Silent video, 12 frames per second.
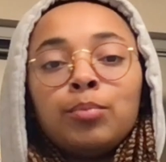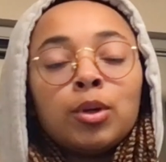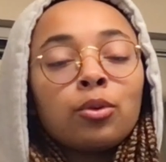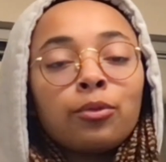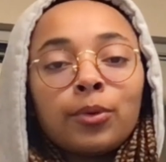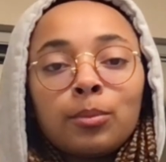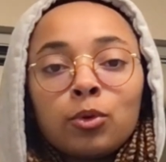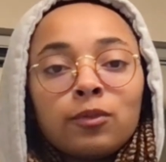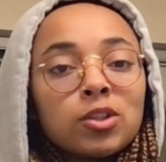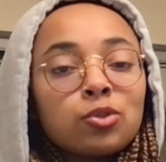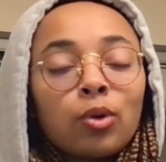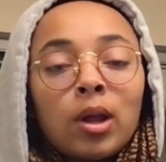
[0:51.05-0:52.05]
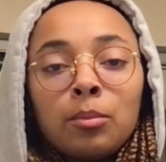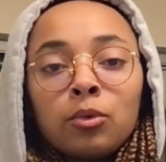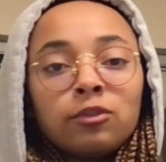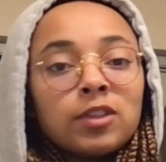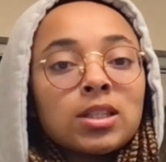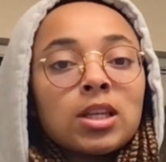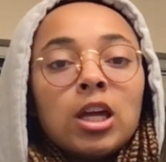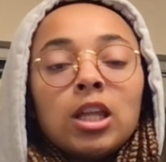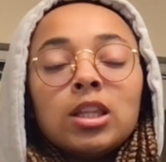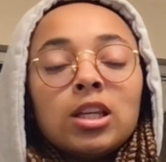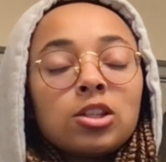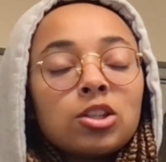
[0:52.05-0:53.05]
Beautiful movies, great movies.
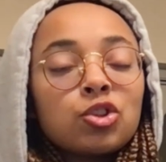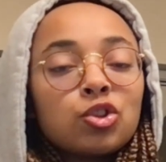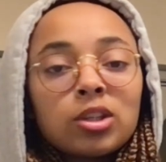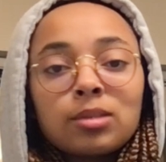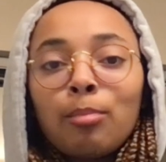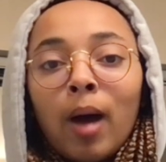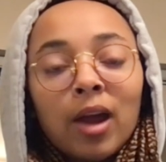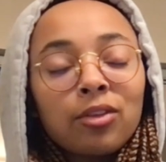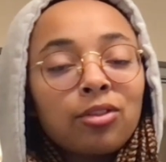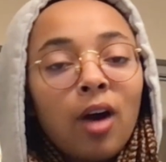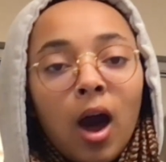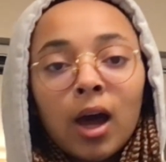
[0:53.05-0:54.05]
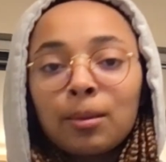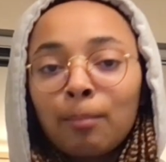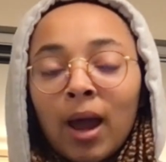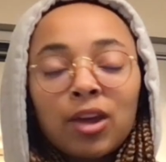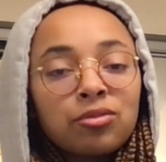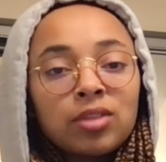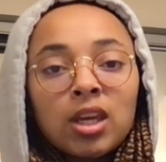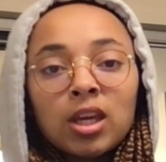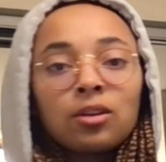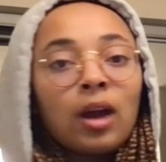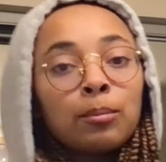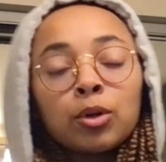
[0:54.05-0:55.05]
This is just my thought, my
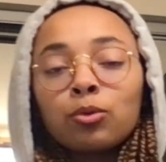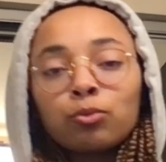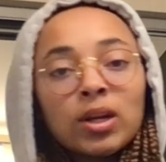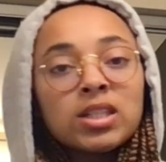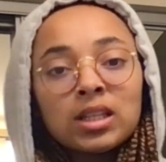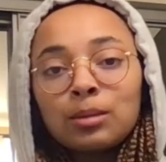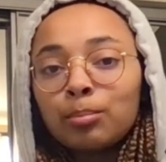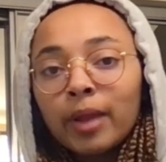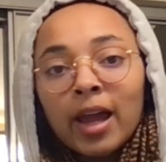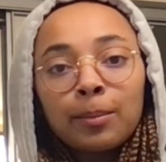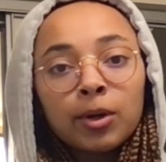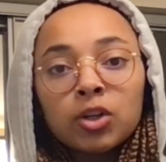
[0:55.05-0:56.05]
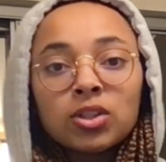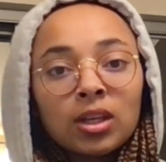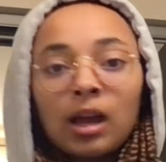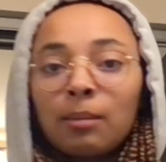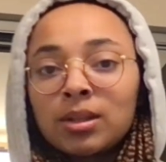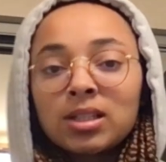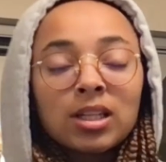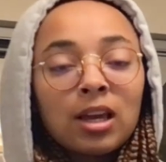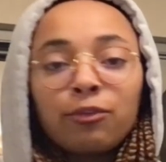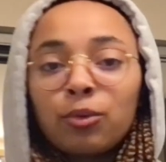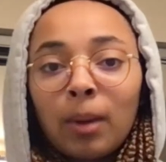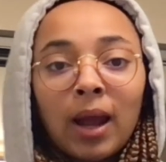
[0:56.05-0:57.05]
thinking. I'm your resident black person coming to
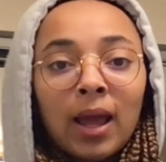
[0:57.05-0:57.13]
give you my